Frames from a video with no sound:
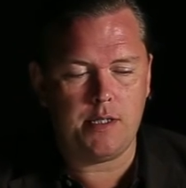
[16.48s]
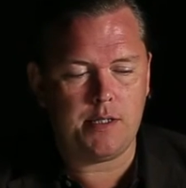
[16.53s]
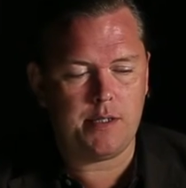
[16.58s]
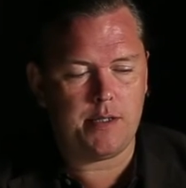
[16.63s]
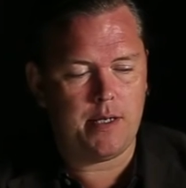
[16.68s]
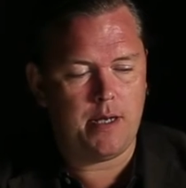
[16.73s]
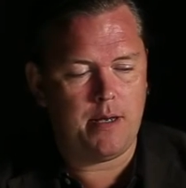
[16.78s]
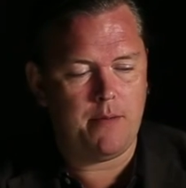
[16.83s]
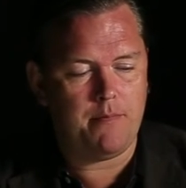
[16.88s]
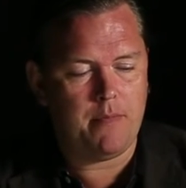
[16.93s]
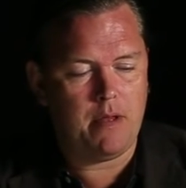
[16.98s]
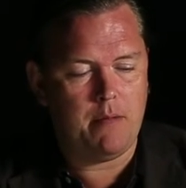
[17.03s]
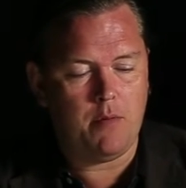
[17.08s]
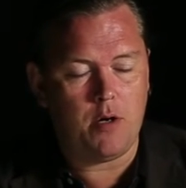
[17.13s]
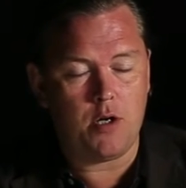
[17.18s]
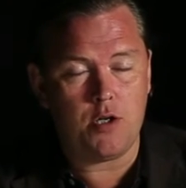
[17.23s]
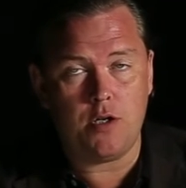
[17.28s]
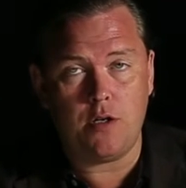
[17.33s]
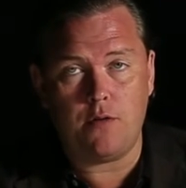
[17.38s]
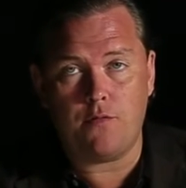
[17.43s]
is
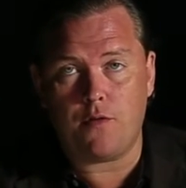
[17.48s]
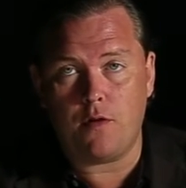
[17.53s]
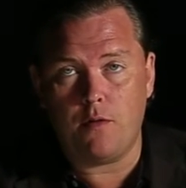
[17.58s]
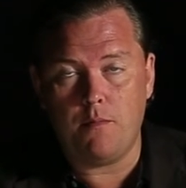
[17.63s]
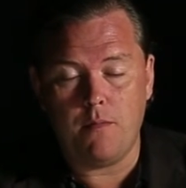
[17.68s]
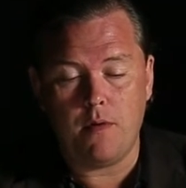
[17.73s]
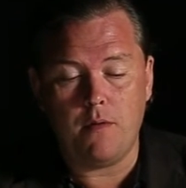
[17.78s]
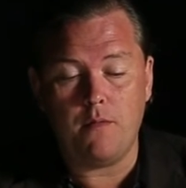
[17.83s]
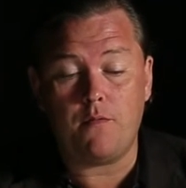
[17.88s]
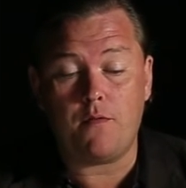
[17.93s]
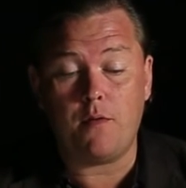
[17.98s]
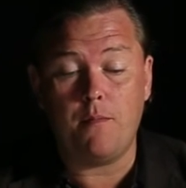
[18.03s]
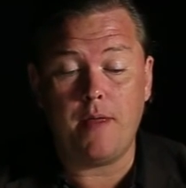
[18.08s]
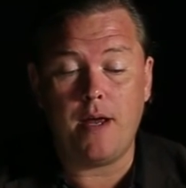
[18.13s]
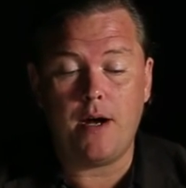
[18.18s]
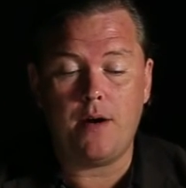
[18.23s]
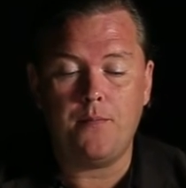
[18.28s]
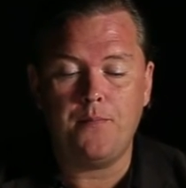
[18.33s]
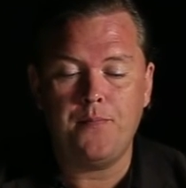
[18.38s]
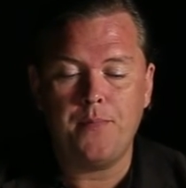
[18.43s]
emerging from
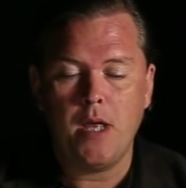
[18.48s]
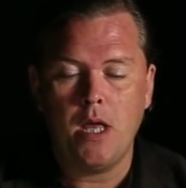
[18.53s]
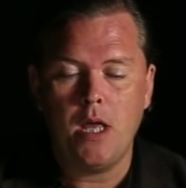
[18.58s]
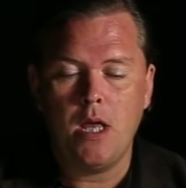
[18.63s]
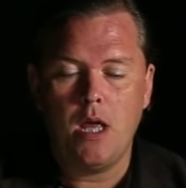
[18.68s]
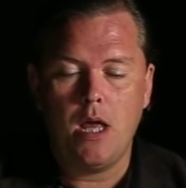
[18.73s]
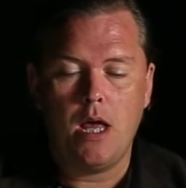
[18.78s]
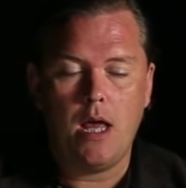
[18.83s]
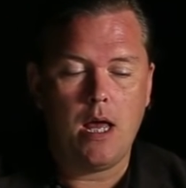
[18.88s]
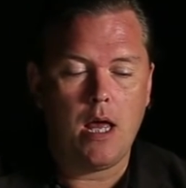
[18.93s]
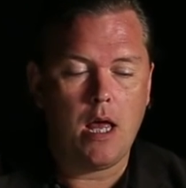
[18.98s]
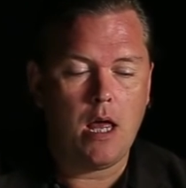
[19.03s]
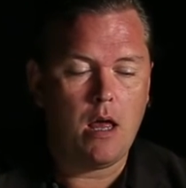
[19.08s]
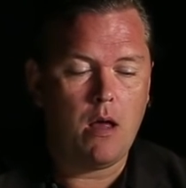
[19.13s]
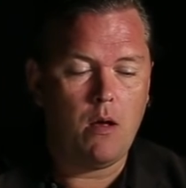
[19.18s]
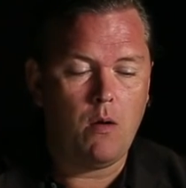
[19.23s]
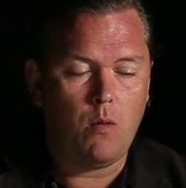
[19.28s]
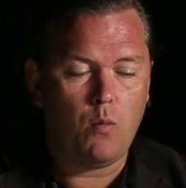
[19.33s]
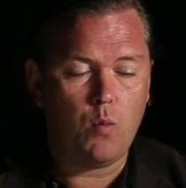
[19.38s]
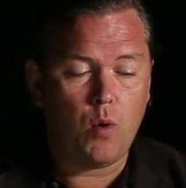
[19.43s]
there.
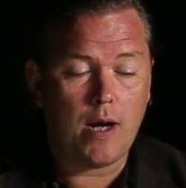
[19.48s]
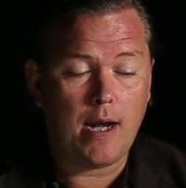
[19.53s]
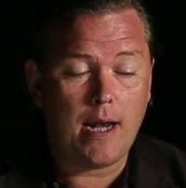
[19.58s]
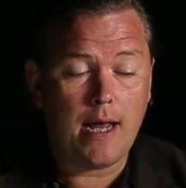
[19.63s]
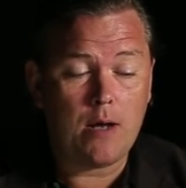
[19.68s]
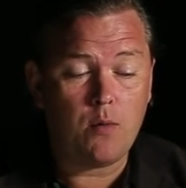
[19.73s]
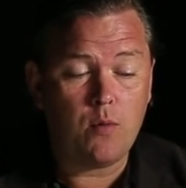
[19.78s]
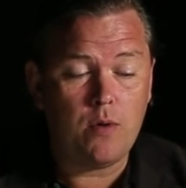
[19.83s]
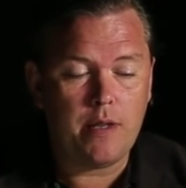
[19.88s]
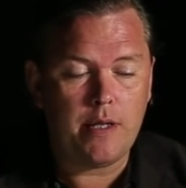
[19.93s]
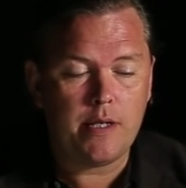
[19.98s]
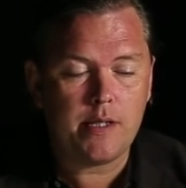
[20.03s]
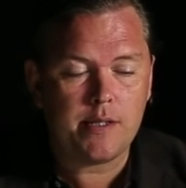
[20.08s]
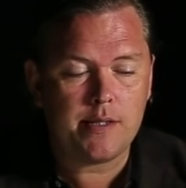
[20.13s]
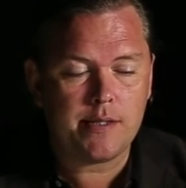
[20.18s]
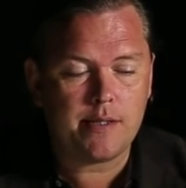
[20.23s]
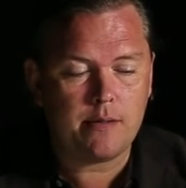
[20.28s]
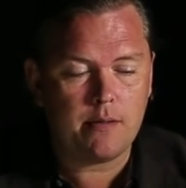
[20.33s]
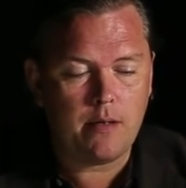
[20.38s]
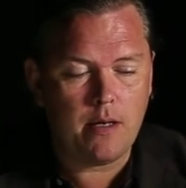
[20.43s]
What I like with
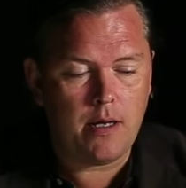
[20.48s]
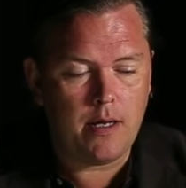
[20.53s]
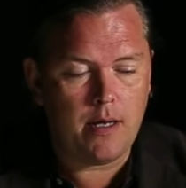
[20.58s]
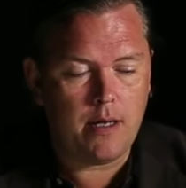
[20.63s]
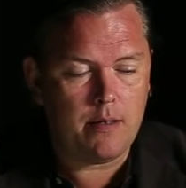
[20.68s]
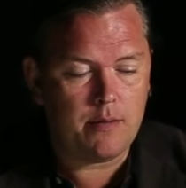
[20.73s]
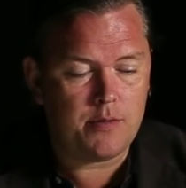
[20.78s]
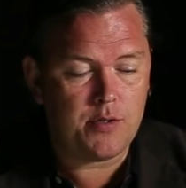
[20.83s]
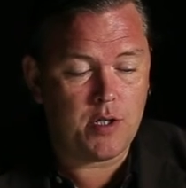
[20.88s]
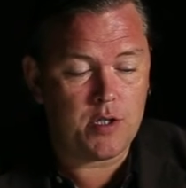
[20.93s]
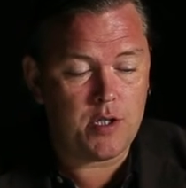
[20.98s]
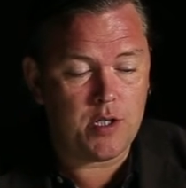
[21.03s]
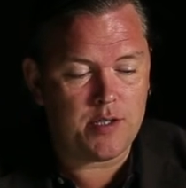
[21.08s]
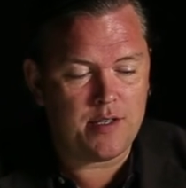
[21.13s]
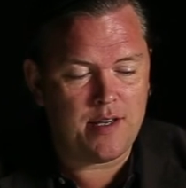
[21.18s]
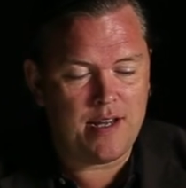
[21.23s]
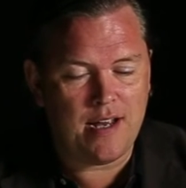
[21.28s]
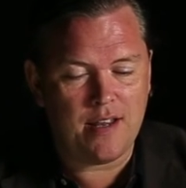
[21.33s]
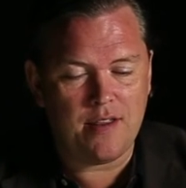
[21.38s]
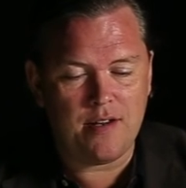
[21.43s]
this, such as
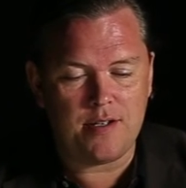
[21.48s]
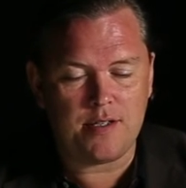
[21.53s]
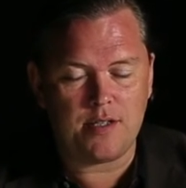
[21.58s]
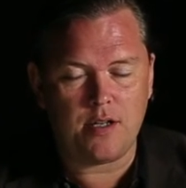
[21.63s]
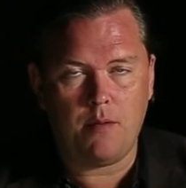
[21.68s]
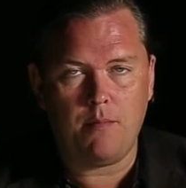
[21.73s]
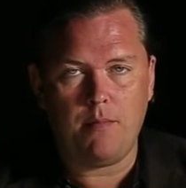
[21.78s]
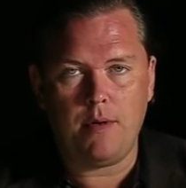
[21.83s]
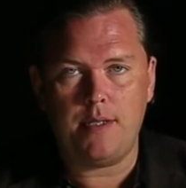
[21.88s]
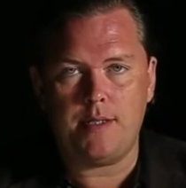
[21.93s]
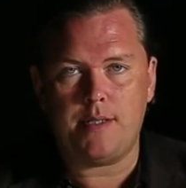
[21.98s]
the other example,